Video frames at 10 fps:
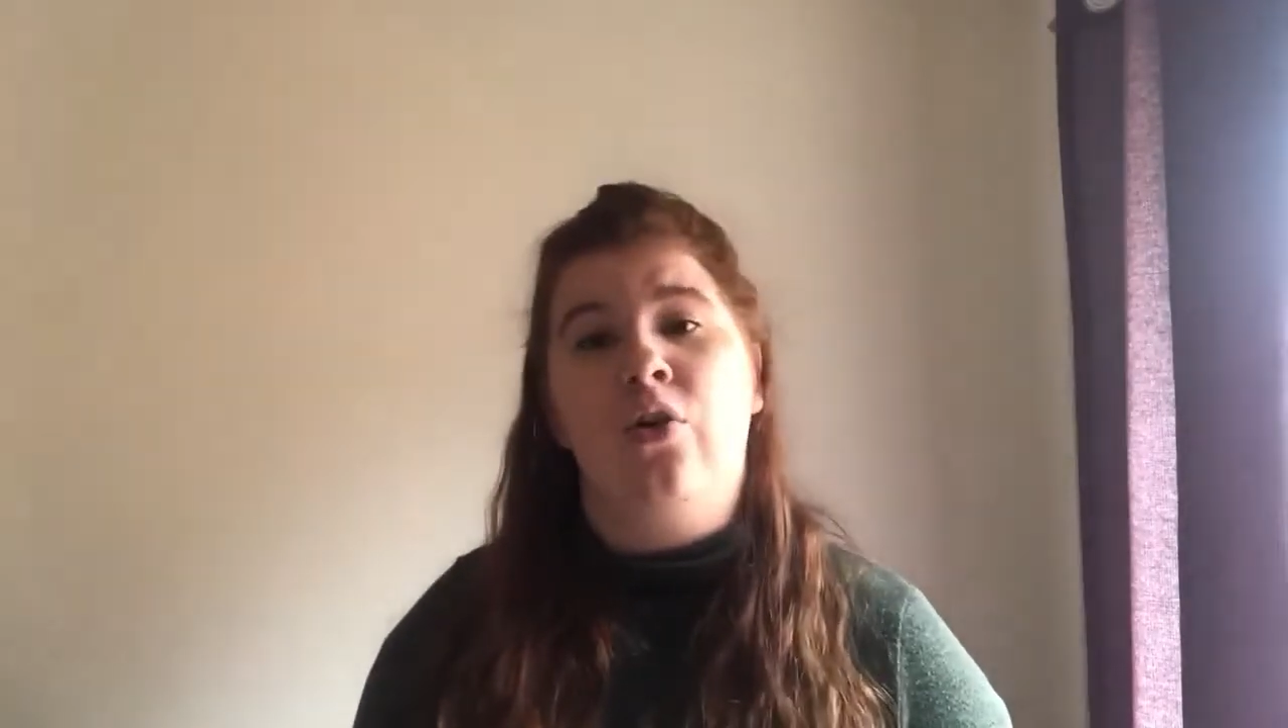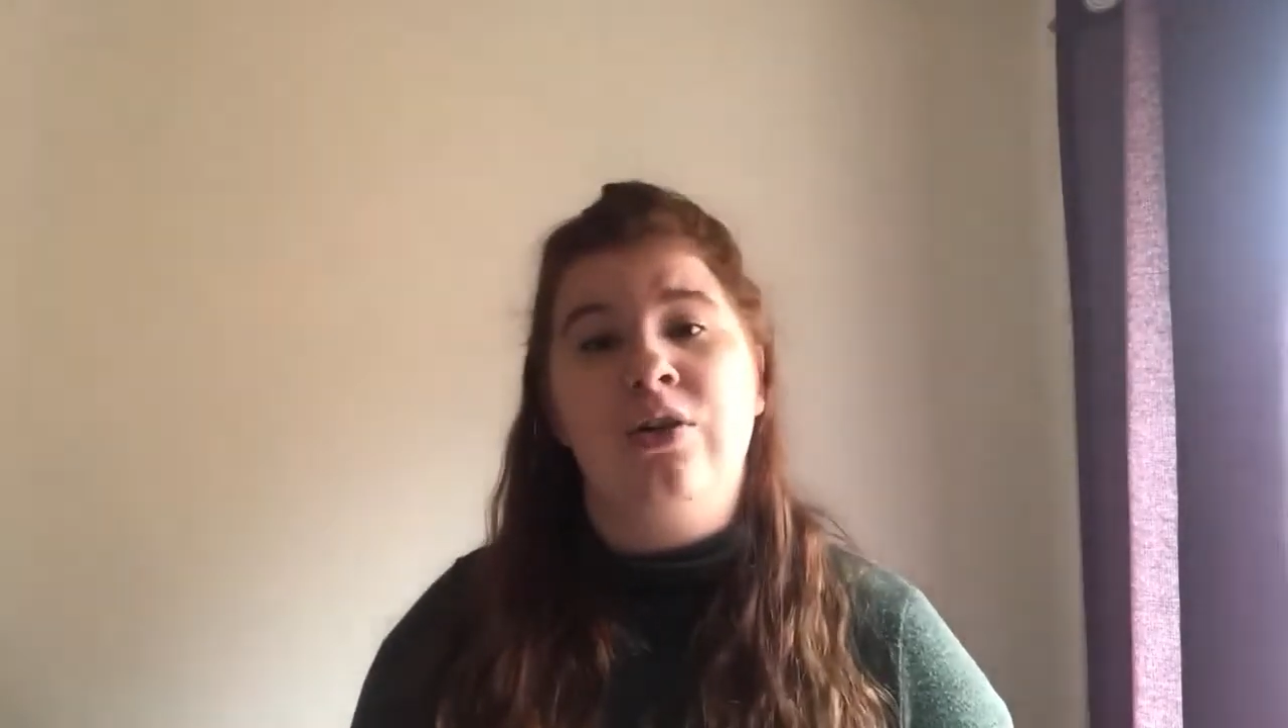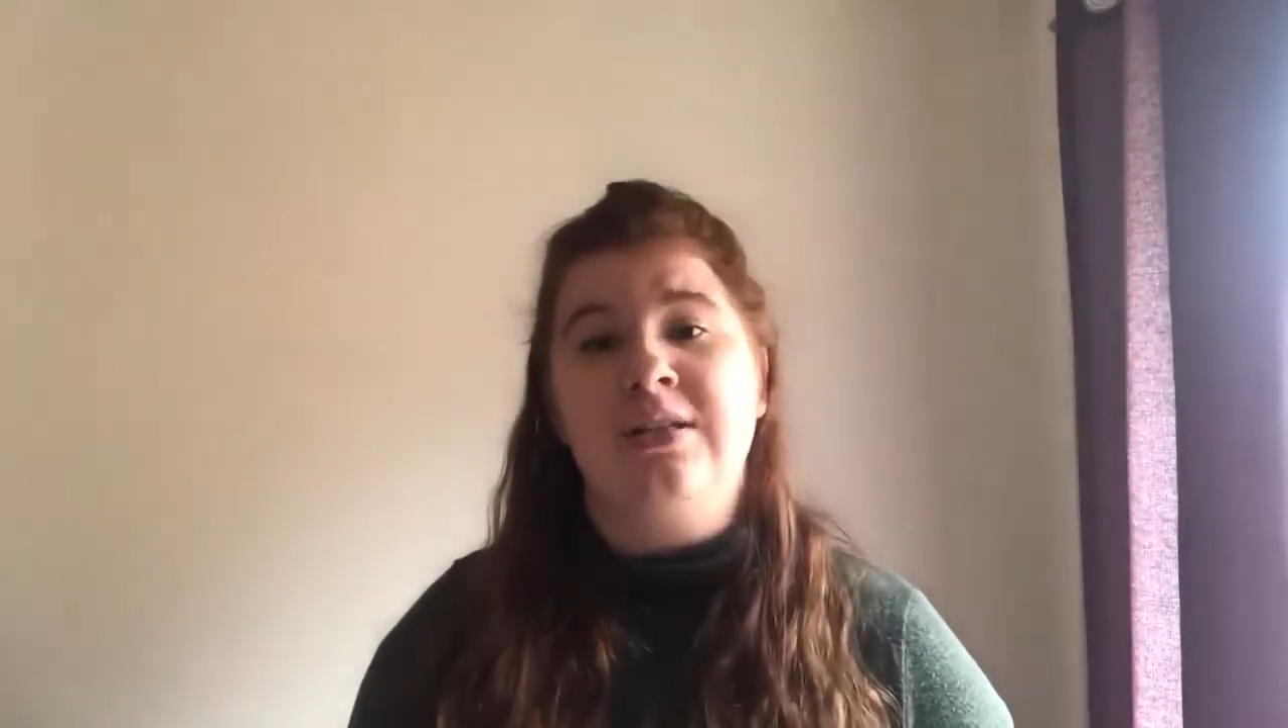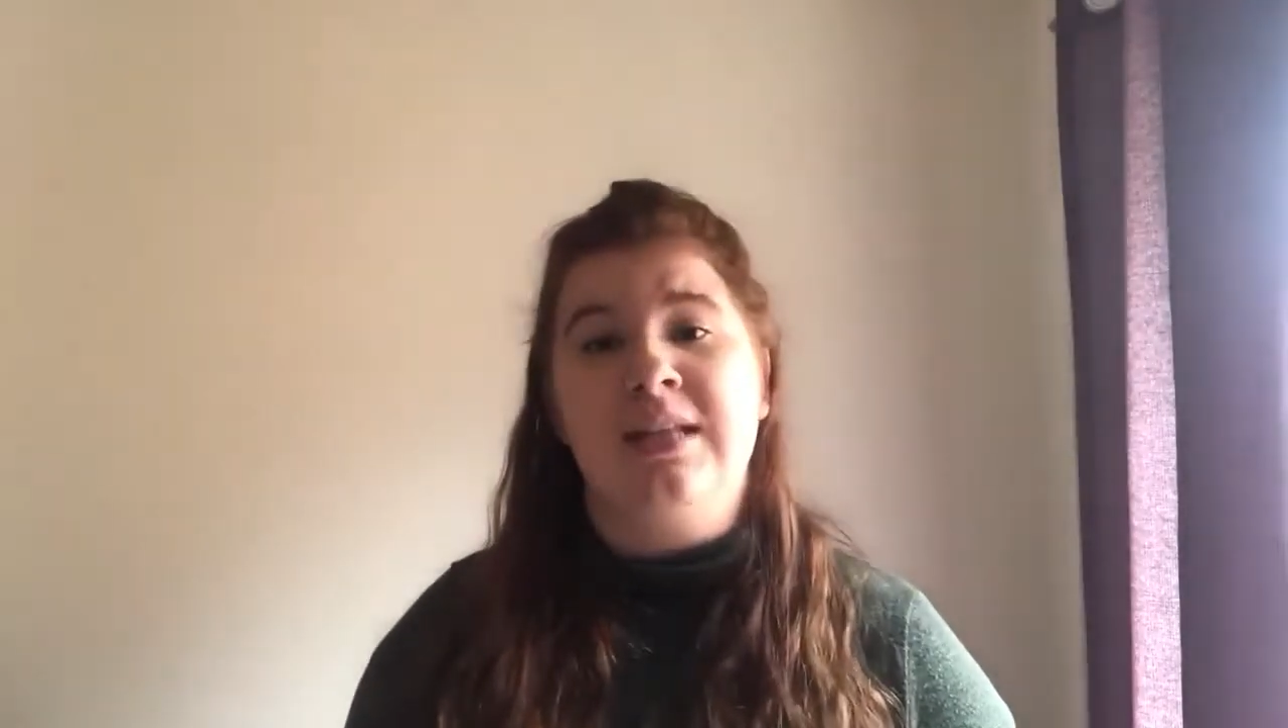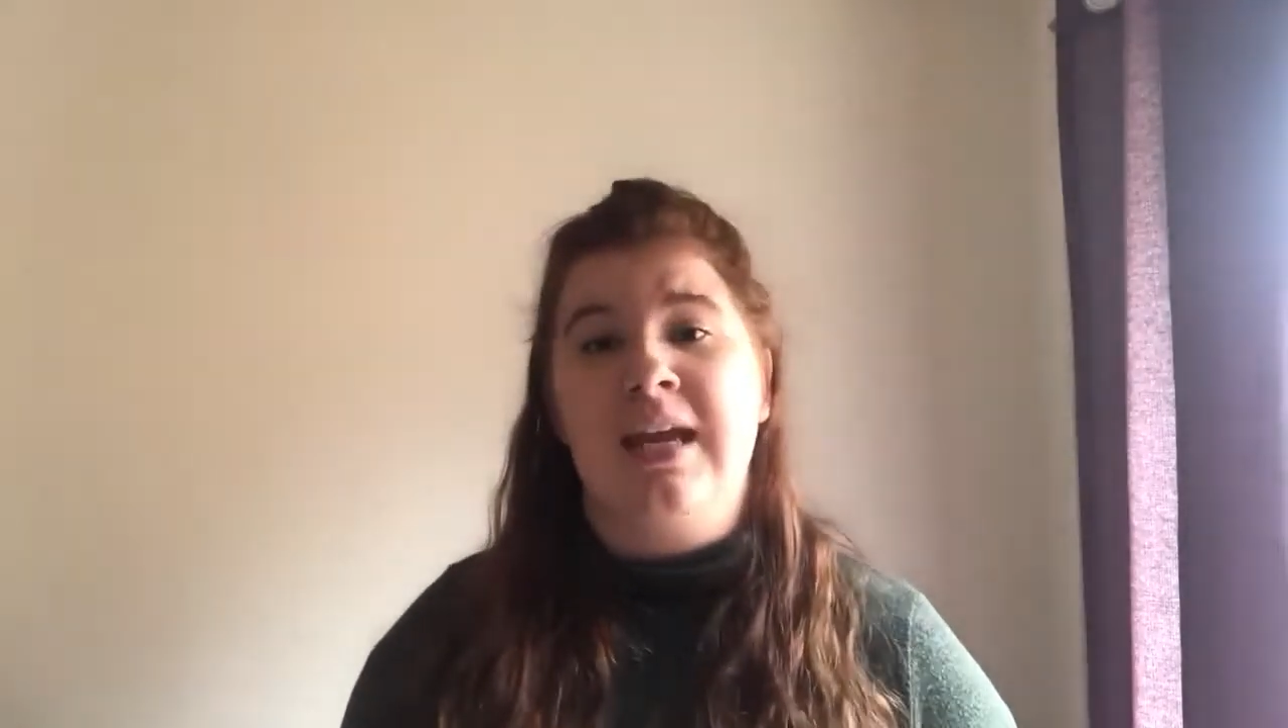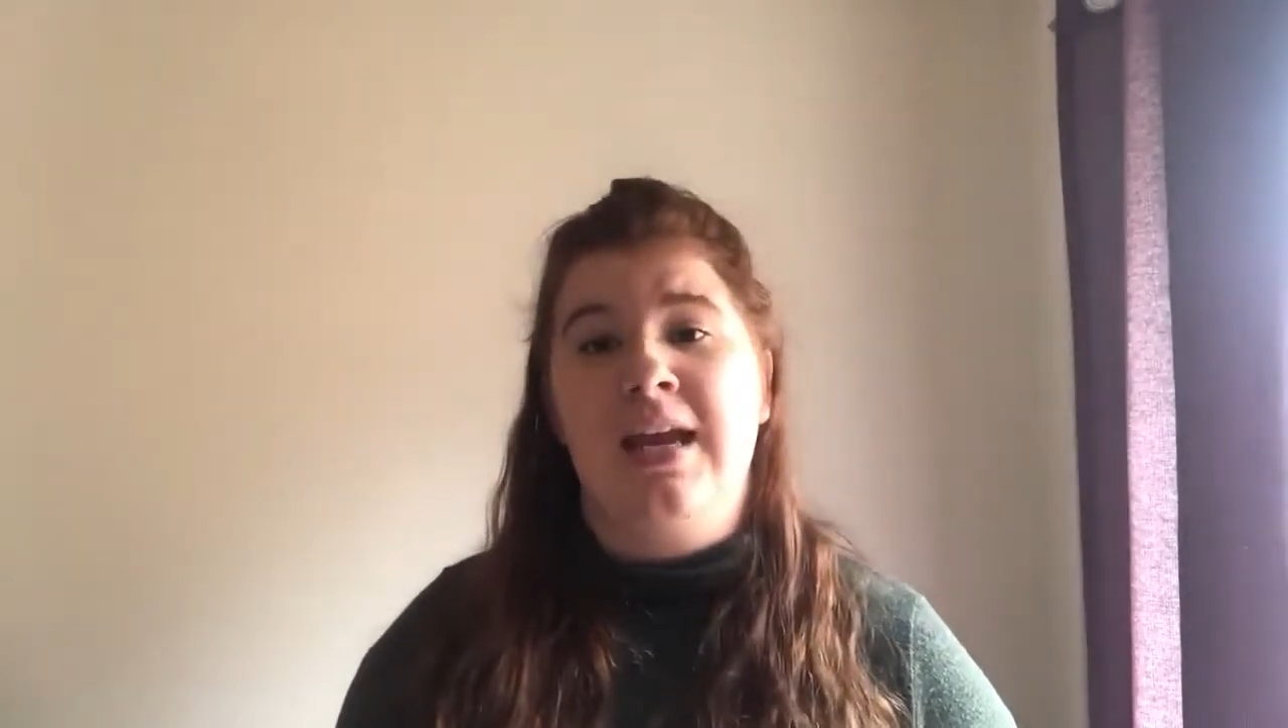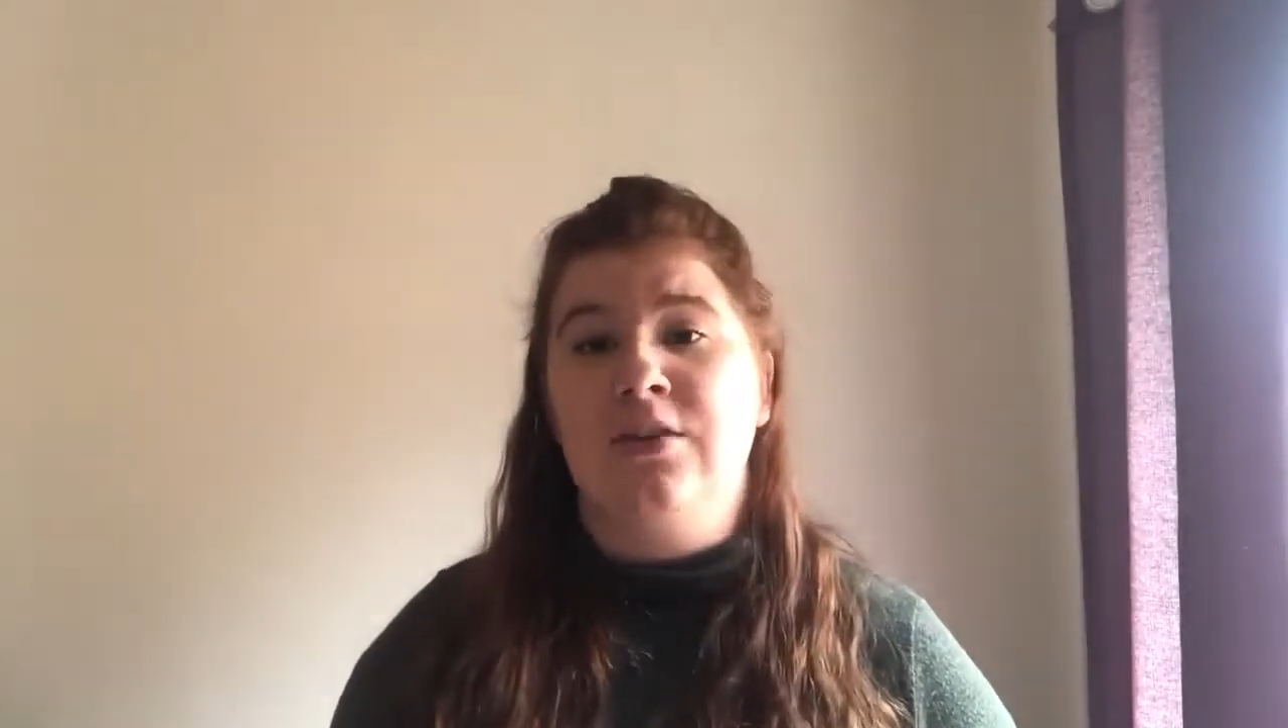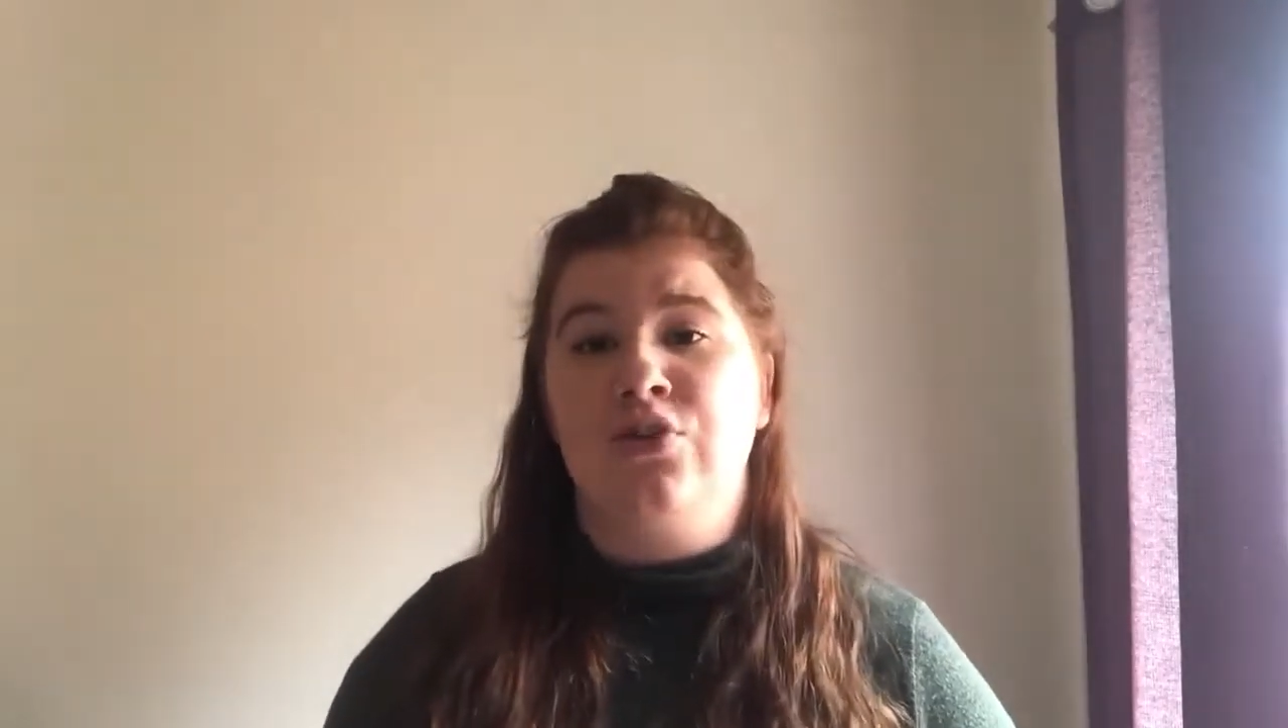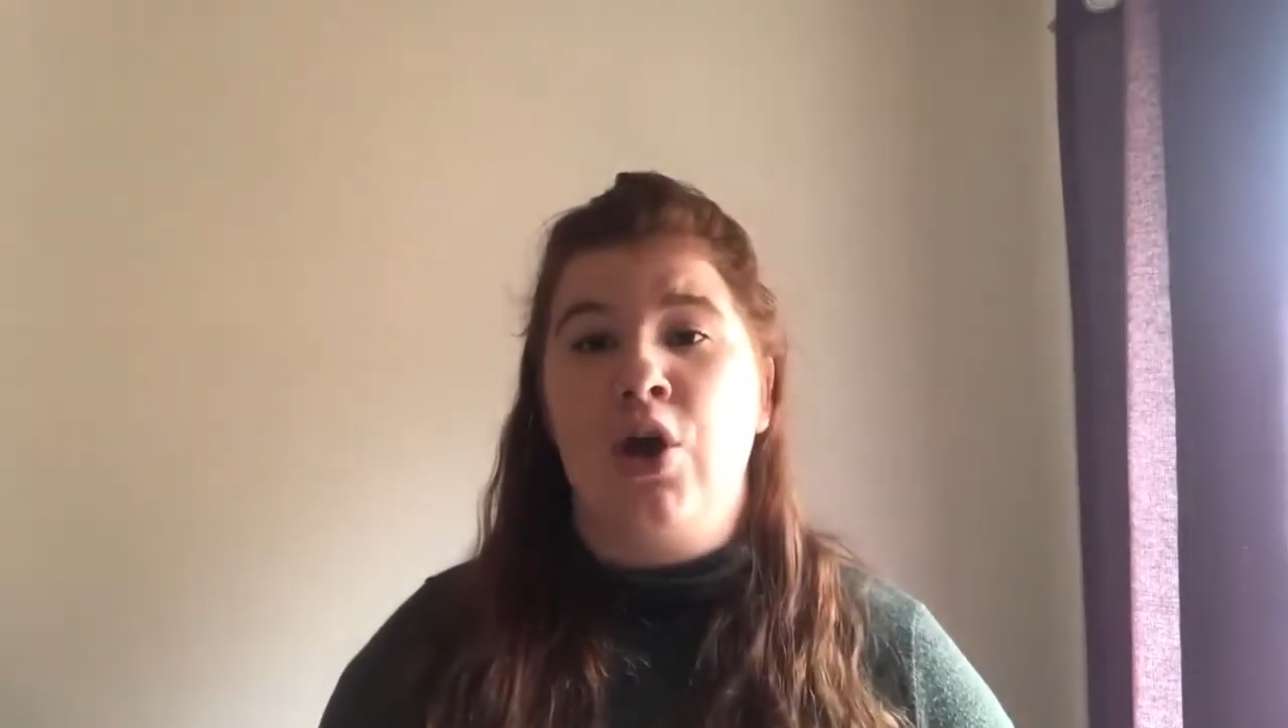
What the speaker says: honestly is